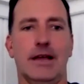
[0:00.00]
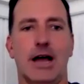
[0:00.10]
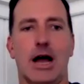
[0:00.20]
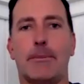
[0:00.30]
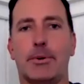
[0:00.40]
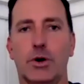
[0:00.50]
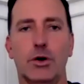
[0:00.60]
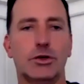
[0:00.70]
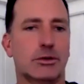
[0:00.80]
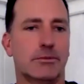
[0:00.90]

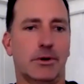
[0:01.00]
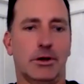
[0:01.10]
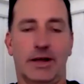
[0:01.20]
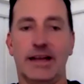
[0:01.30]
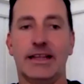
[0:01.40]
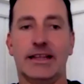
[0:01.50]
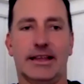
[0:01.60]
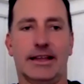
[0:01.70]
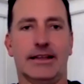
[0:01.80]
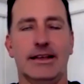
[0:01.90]
approachable or
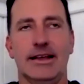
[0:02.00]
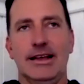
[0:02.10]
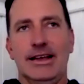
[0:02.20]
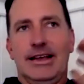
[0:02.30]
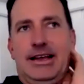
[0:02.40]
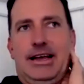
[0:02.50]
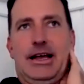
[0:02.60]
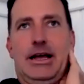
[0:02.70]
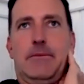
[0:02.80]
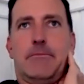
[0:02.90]
anything.
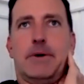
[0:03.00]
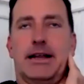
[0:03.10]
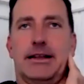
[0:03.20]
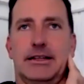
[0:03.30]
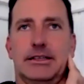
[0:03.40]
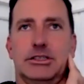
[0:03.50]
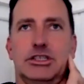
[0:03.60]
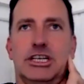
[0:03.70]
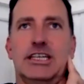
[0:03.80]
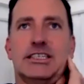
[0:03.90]
But
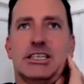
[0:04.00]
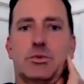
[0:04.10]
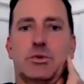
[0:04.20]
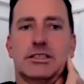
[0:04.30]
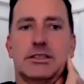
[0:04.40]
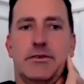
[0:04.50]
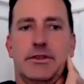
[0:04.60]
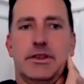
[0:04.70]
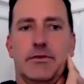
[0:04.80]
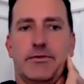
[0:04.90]
Jesus was
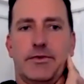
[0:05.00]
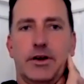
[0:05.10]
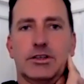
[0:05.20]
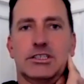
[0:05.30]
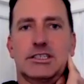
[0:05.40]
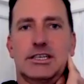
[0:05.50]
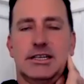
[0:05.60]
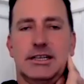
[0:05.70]
the first